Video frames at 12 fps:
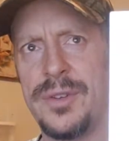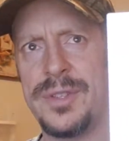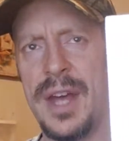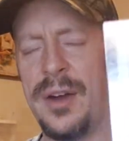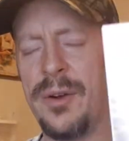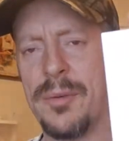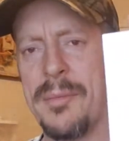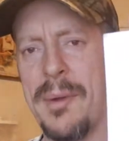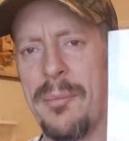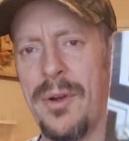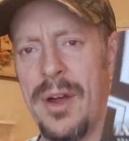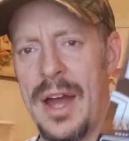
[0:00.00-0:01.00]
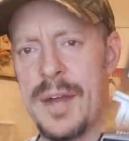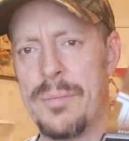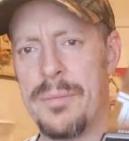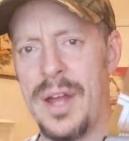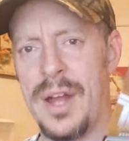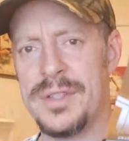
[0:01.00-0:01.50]
I don't remember how to
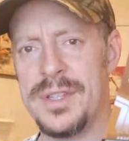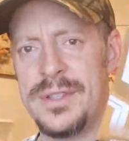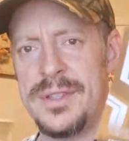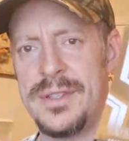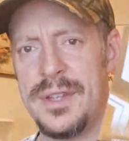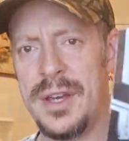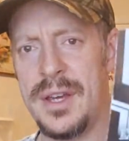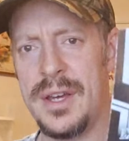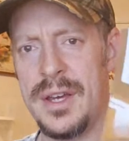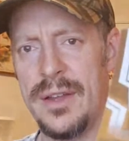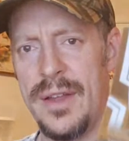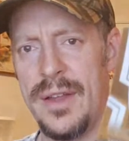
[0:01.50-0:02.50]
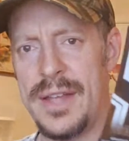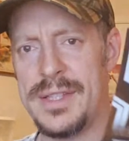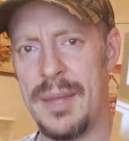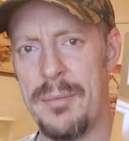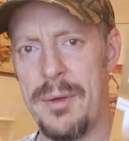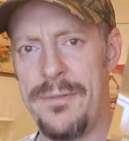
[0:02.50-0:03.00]
pronounce his last
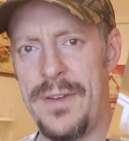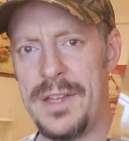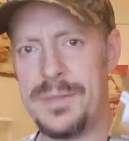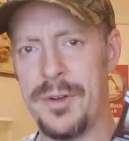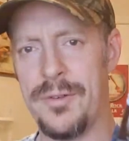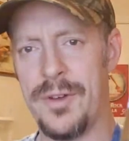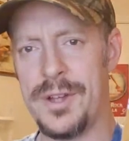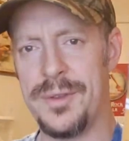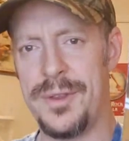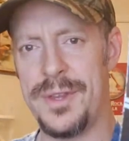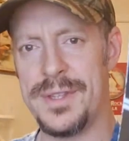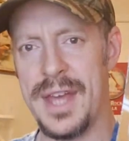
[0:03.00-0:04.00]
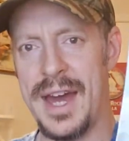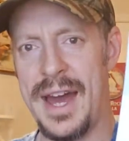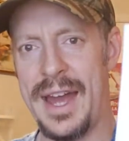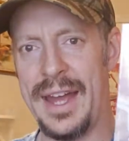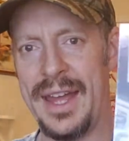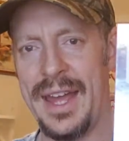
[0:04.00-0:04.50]
name. I'm Facebook friends with this
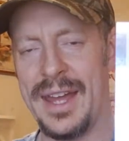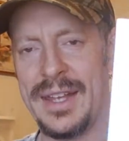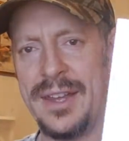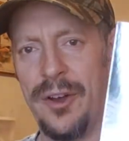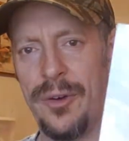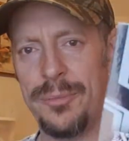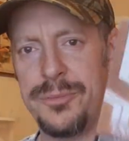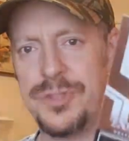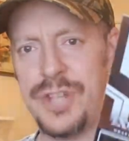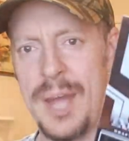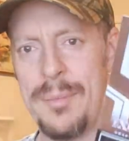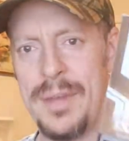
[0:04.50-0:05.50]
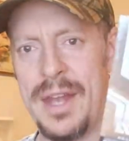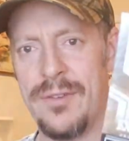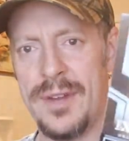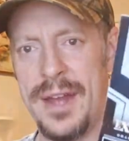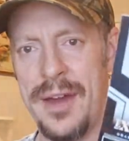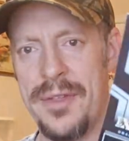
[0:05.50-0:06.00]
guy, and he'll chime in every
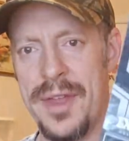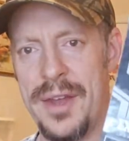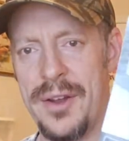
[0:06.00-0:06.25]
now and then